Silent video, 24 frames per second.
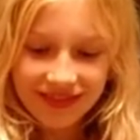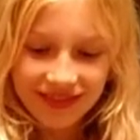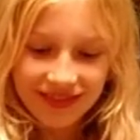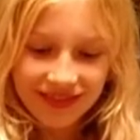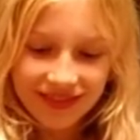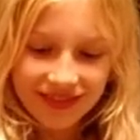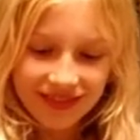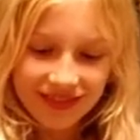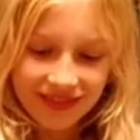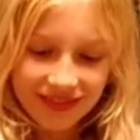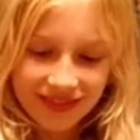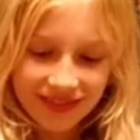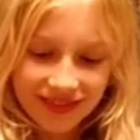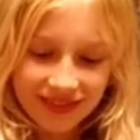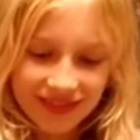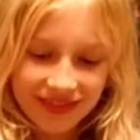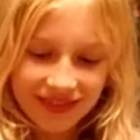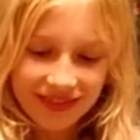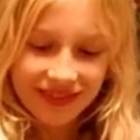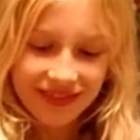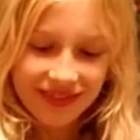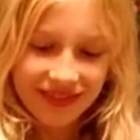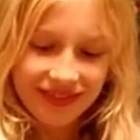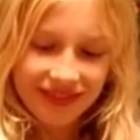
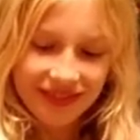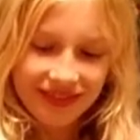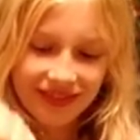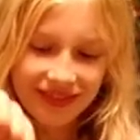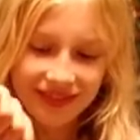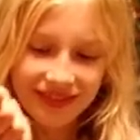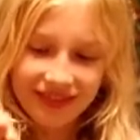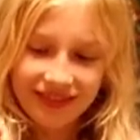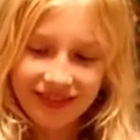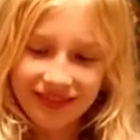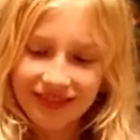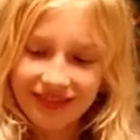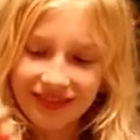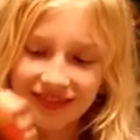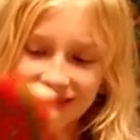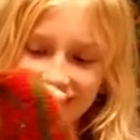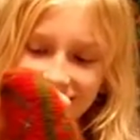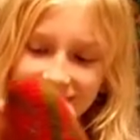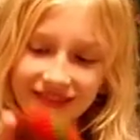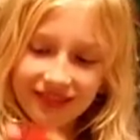No one is speaking in this clip.